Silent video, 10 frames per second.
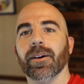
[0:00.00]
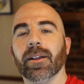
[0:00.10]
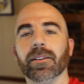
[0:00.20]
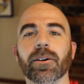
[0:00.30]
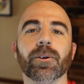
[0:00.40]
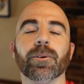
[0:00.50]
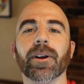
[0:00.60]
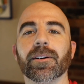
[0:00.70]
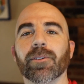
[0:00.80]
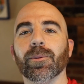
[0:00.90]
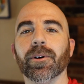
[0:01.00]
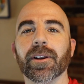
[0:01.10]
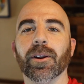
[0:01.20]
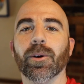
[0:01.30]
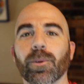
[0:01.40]
Hello
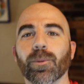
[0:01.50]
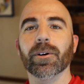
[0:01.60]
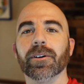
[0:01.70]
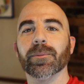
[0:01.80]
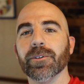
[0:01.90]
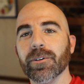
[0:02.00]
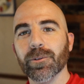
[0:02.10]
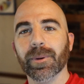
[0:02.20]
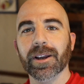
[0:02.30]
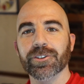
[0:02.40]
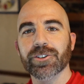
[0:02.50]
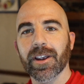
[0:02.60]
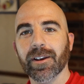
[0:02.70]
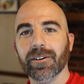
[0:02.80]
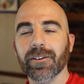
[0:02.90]
everyone, welcome to my
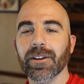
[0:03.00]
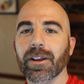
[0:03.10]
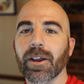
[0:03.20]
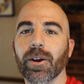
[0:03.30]
channel,